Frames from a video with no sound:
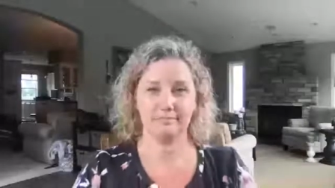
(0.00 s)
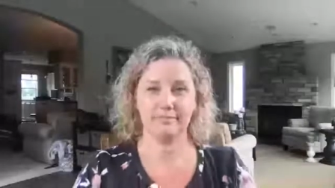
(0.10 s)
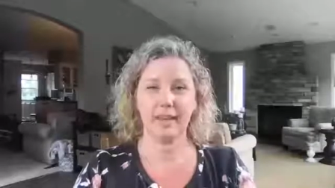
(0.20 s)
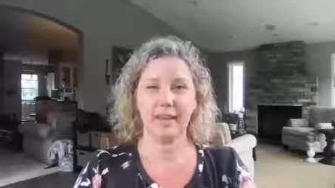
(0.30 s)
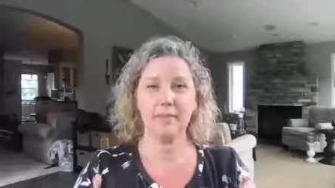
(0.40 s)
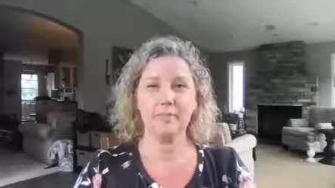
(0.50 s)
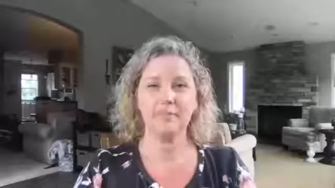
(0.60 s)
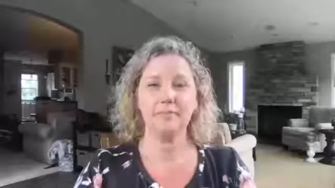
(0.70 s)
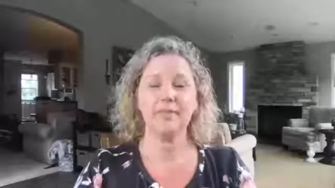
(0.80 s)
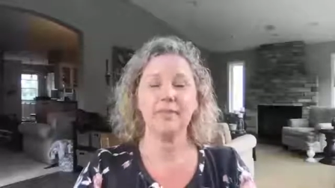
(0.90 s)
Okay?
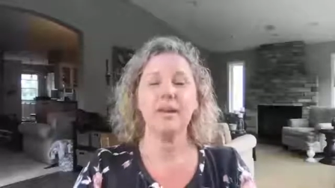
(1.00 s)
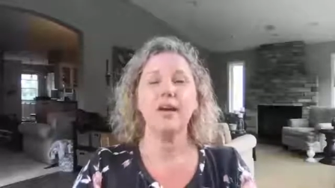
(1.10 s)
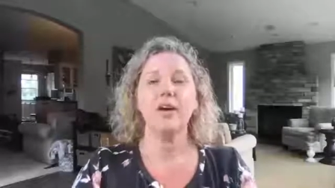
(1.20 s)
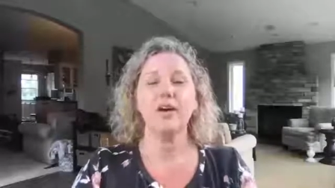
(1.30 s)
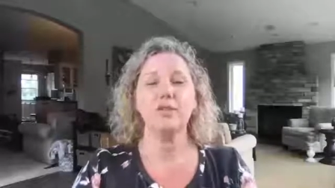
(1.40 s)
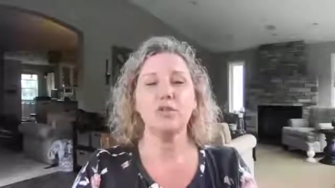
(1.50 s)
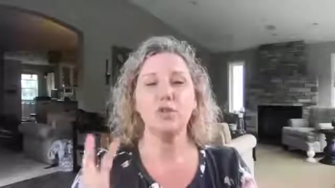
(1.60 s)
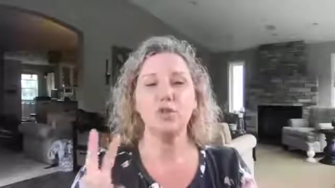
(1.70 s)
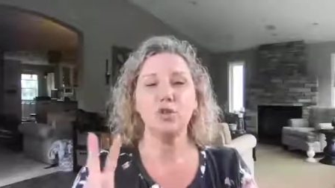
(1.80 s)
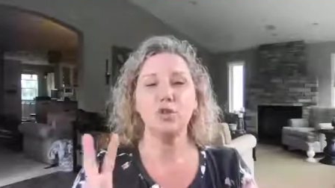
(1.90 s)
Okay, so
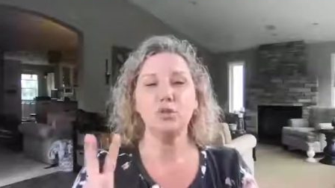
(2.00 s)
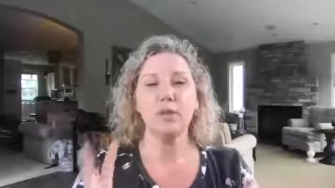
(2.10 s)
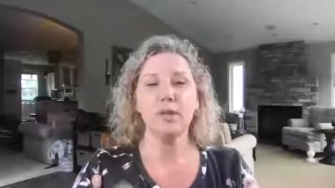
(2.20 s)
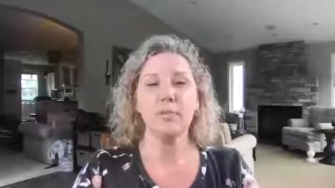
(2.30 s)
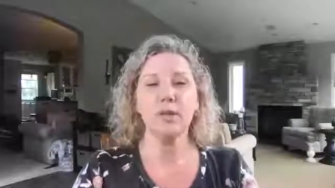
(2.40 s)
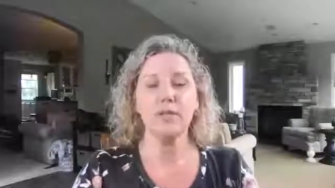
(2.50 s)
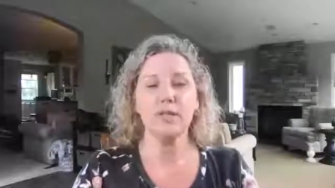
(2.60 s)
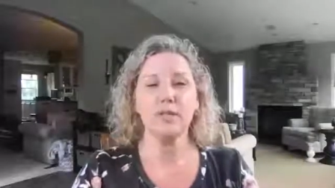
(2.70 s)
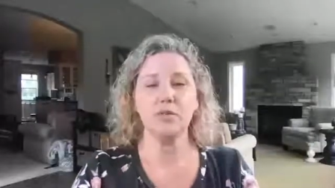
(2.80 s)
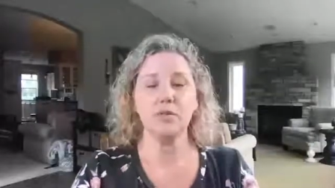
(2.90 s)
there's two really big
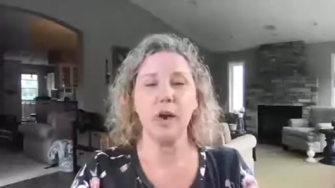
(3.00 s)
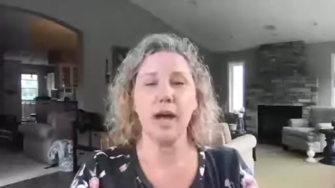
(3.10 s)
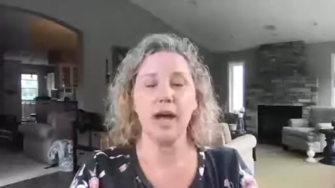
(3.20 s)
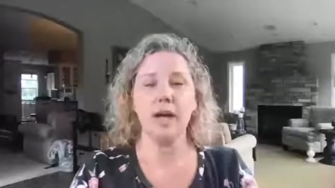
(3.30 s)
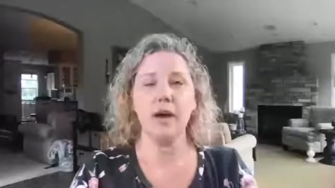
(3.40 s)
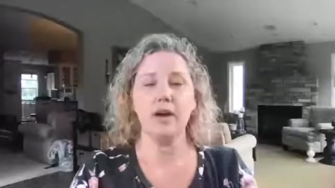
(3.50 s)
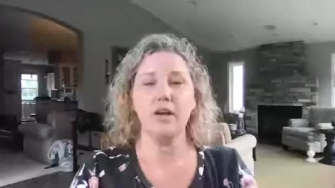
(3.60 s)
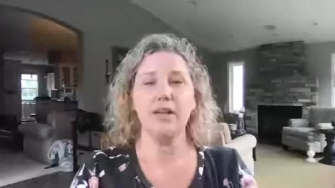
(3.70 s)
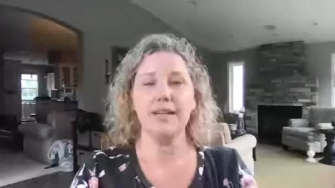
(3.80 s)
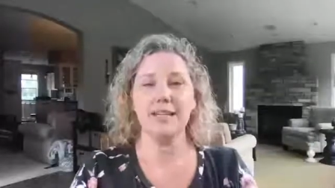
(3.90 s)
reasons why our
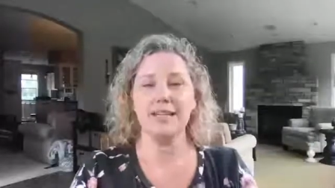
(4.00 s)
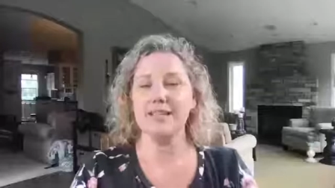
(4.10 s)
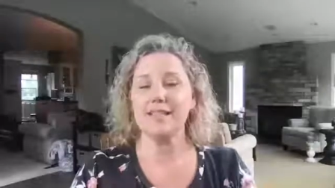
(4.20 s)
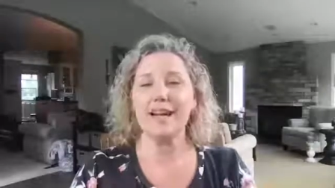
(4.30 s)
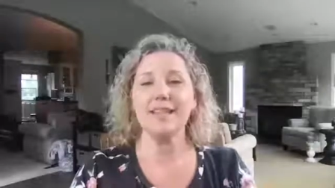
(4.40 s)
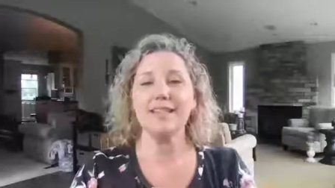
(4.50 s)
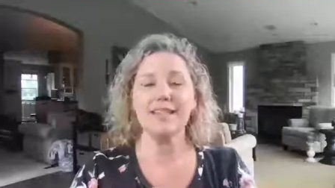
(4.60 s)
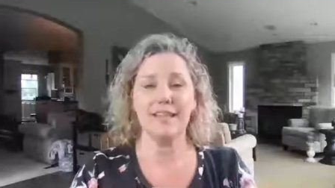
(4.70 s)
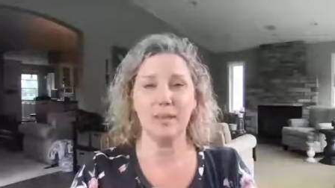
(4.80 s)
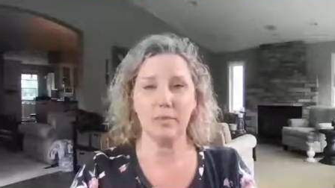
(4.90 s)
gut is not
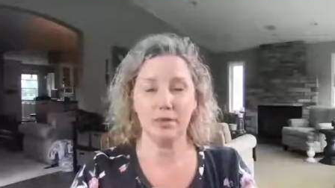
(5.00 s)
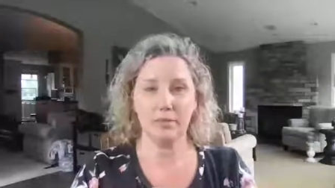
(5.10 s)
stable.